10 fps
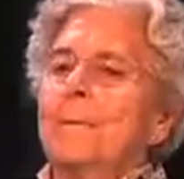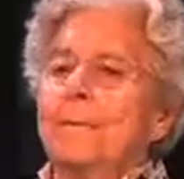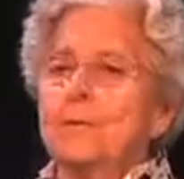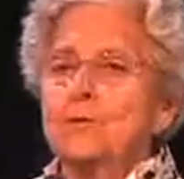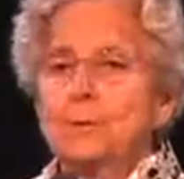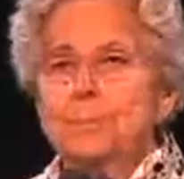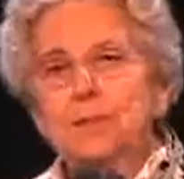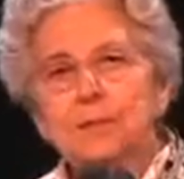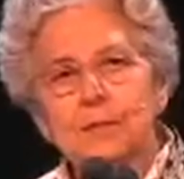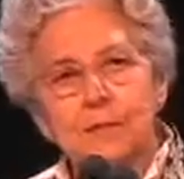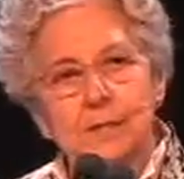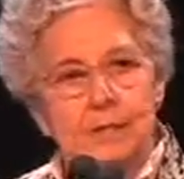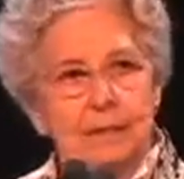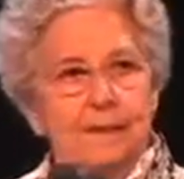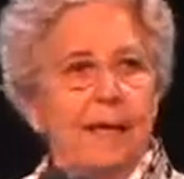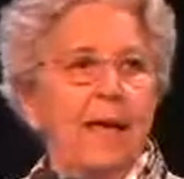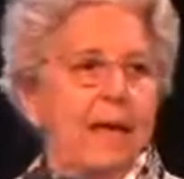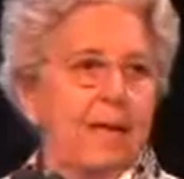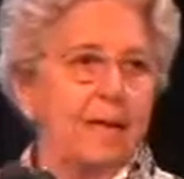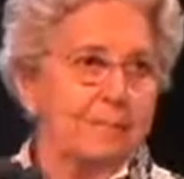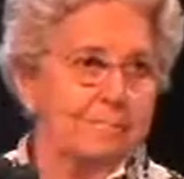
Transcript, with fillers: The tribunal sits in The Hague,